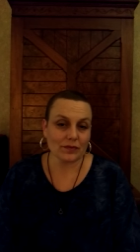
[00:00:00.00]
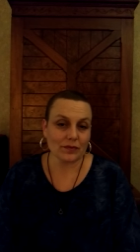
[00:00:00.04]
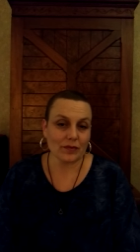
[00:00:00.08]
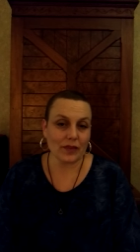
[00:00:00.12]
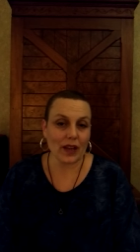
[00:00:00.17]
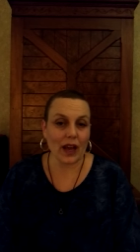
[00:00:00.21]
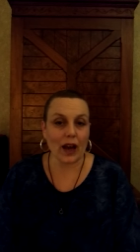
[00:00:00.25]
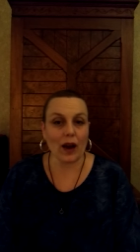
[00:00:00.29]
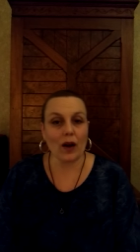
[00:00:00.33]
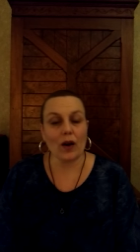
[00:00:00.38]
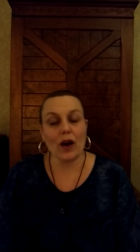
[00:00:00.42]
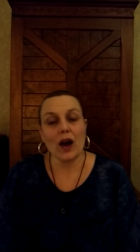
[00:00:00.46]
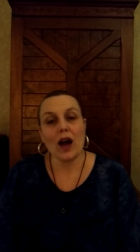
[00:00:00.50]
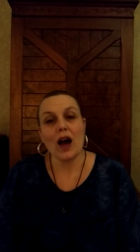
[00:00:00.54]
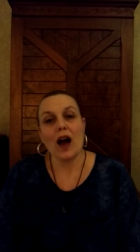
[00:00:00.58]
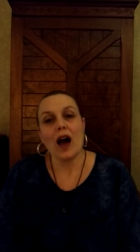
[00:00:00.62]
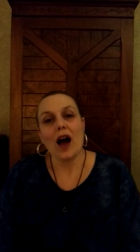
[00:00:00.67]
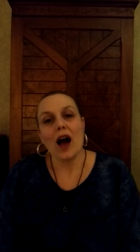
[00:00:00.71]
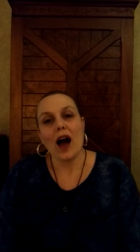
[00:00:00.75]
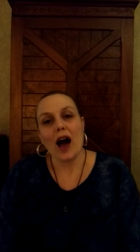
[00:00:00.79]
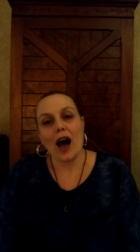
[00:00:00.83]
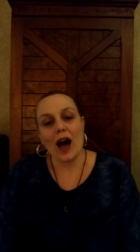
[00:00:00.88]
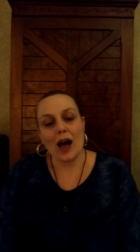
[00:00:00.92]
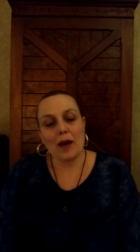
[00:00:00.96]
Now,
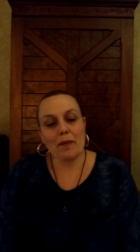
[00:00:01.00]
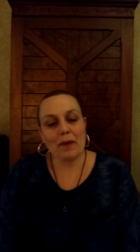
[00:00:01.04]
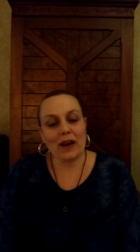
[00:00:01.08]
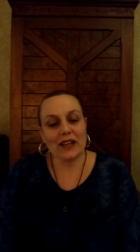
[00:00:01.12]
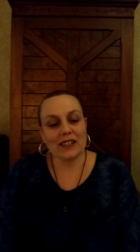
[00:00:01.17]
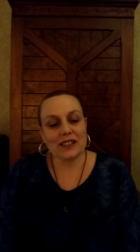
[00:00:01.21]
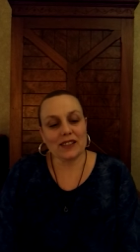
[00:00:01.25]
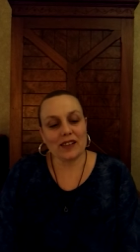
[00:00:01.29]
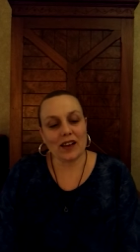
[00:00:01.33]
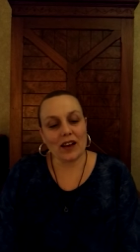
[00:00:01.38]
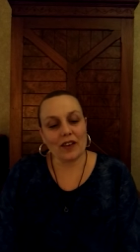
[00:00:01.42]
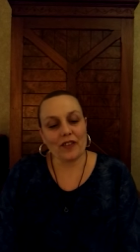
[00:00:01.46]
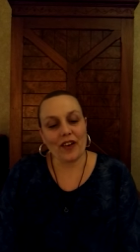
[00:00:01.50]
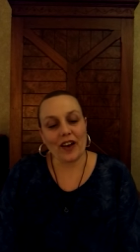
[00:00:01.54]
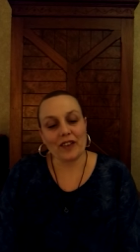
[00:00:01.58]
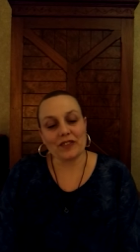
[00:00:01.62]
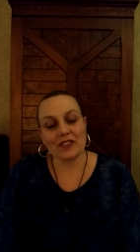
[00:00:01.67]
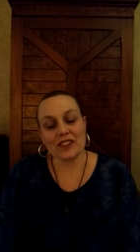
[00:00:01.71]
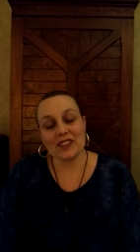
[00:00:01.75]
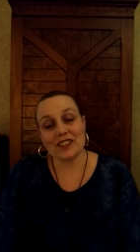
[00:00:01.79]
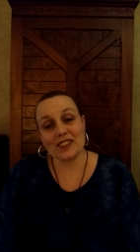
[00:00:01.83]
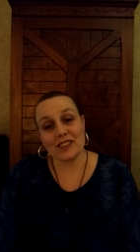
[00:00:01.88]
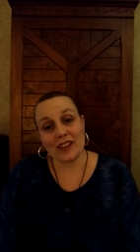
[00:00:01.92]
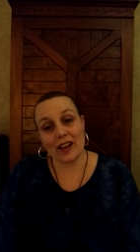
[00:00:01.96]
I myself have
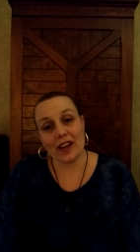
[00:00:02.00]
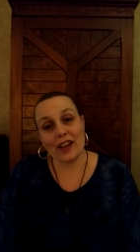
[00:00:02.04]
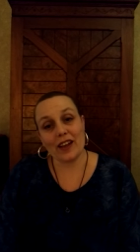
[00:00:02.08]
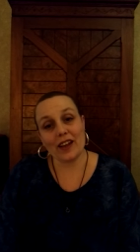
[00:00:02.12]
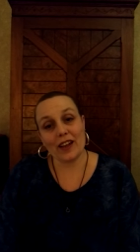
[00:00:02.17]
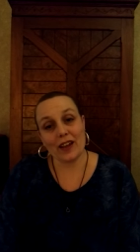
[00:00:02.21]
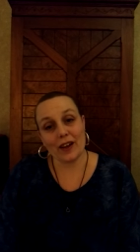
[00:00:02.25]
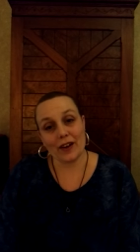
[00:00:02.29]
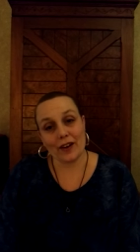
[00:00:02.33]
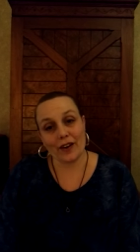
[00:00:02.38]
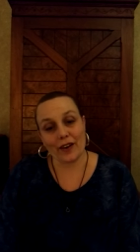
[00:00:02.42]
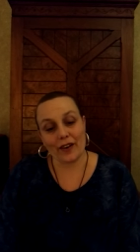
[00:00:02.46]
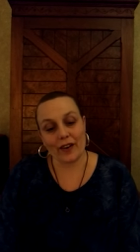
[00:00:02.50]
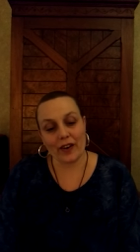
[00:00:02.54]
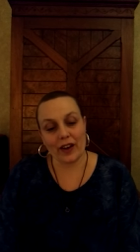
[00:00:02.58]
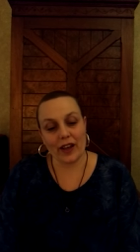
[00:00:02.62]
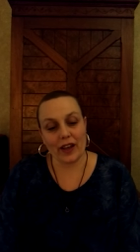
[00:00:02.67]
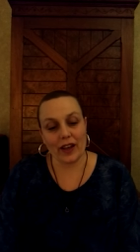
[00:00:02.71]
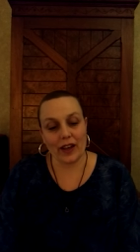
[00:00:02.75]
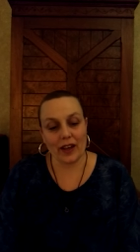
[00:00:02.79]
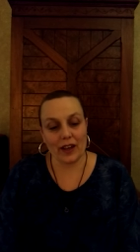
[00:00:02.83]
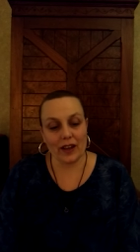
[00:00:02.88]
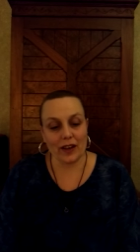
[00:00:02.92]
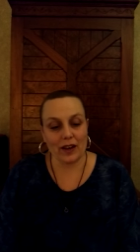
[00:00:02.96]
to stay here
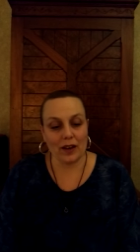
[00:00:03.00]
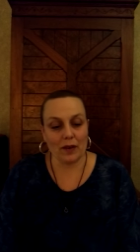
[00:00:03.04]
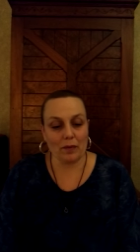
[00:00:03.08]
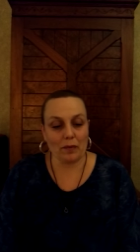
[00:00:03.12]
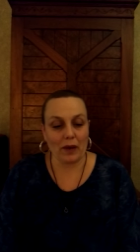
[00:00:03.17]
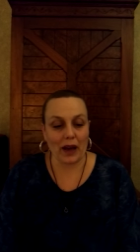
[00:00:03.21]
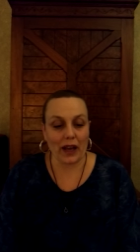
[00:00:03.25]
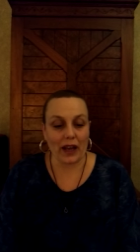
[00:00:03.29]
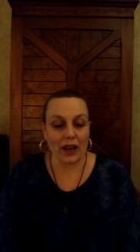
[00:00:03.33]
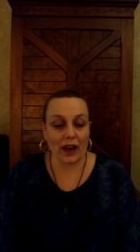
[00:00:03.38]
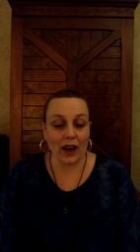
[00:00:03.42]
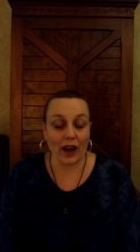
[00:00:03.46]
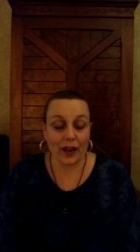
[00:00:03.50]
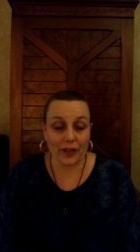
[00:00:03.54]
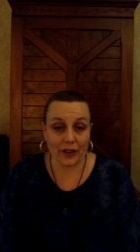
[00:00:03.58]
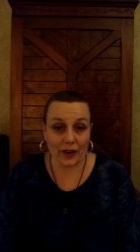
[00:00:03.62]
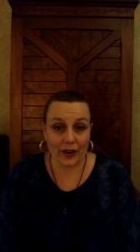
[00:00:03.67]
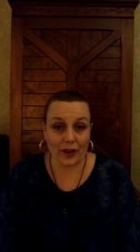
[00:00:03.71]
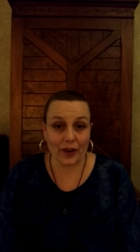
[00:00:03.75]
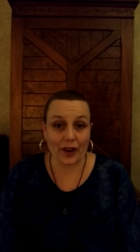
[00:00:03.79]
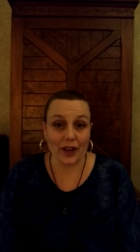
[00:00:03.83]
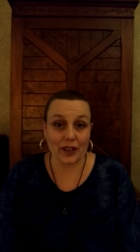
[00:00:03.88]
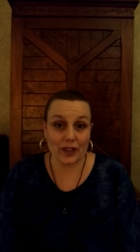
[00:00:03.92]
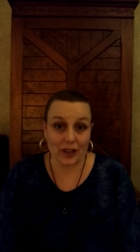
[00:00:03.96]
in my
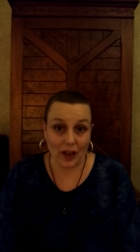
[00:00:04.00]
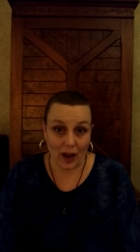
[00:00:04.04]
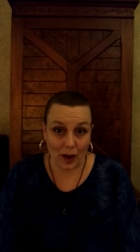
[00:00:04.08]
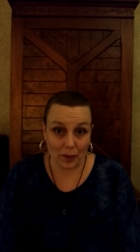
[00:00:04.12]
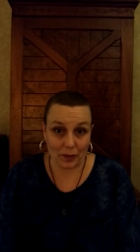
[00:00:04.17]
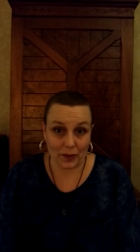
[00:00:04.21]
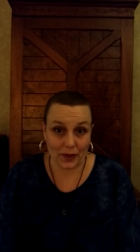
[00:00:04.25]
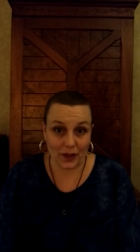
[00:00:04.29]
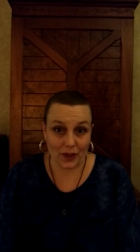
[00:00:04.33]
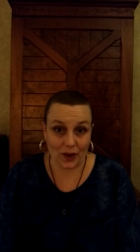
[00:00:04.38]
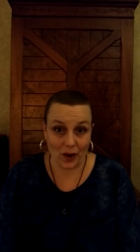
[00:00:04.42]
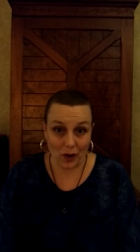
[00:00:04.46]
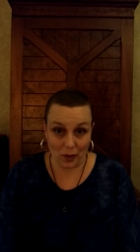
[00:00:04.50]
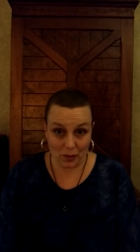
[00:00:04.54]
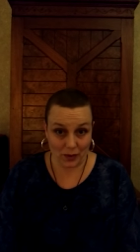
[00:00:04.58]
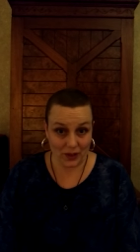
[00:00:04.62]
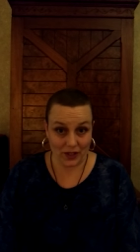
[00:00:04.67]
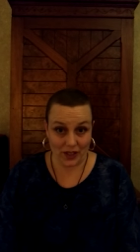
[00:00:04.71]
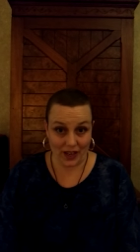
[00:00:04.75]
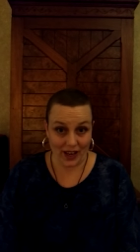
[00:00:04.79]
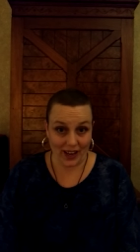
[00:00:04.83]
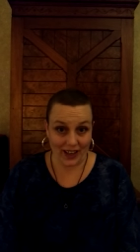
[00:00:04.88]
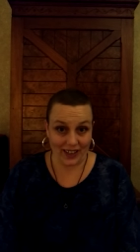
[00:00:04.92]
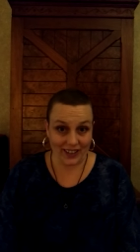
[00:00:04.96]
other adopted home
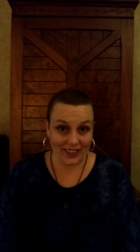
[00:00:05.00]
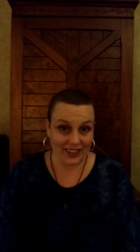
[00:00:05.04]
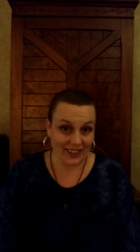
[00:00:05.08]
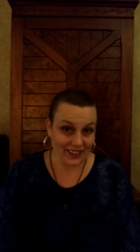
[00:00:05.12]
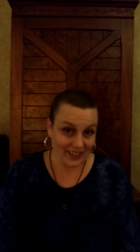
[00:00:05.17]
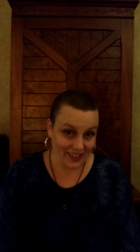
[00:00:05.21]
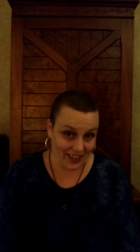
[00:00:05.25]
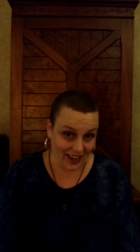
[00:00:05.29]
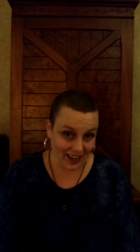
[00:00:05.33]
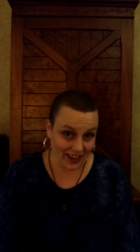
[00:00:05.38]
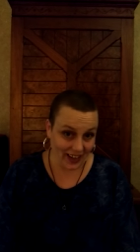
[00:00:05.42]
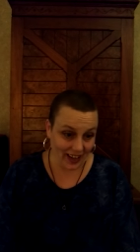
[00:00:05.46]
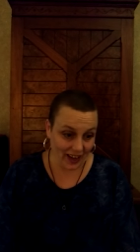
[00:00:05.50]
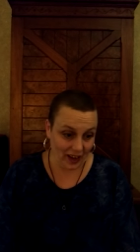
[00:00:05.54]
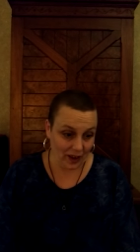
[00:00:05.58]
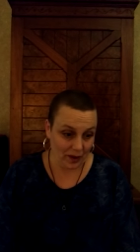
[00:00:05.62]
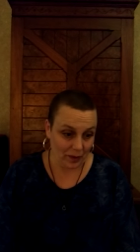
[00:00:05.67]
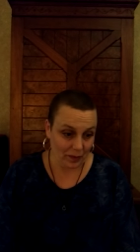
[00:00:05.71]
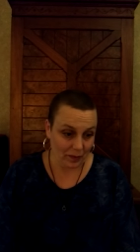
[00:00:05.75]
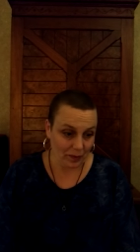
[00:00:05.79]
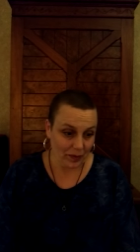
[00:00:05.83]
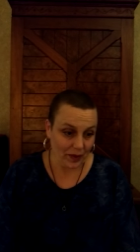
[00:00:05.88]
state, Kentucky,